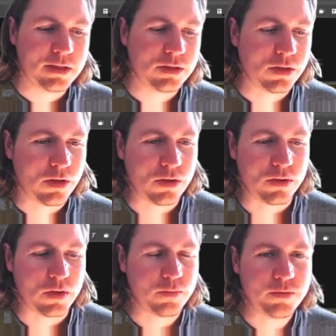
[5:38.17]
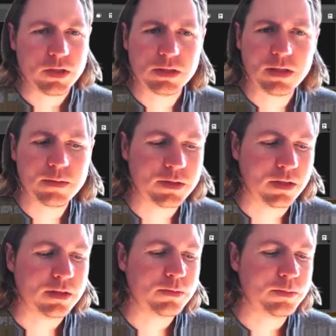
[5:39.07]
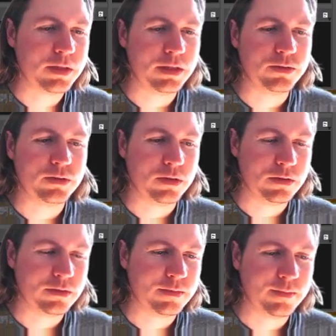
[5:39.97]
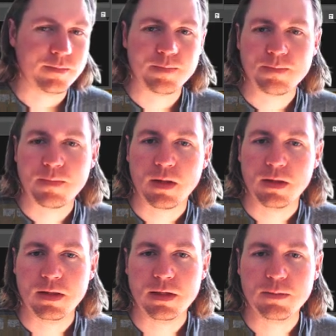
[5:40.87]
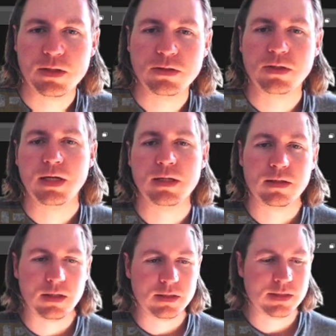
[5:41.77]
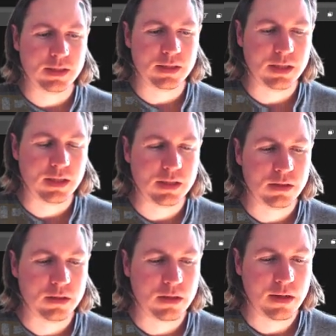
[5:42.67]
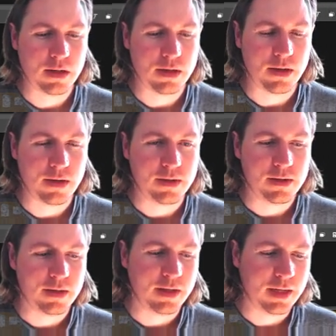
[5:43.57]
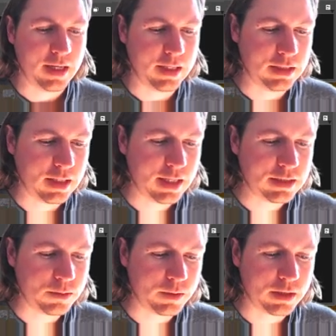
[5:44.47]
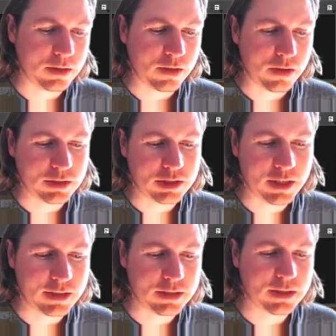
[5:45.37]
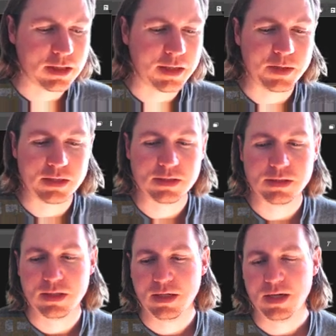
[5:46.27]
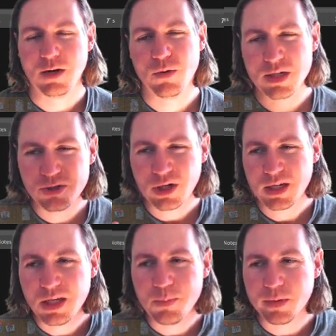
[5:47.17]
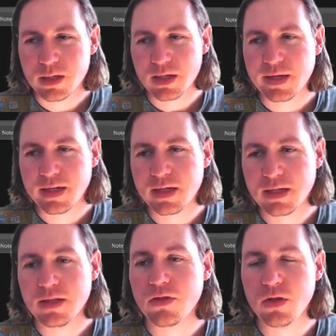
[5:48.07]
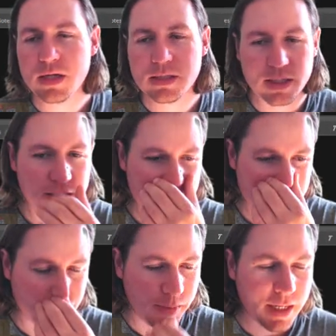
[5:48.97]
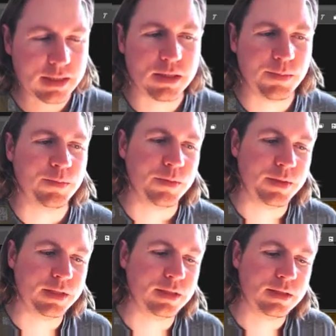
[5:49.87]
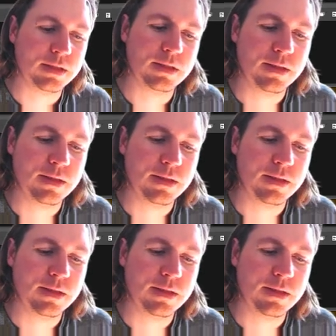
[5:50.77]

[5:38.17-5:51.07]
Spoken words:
So the first time, so this will be the intro. Then I'm going to add another scene here. And later we can go and change timings. I want to try keep it like 30 seconds, maximum a minute.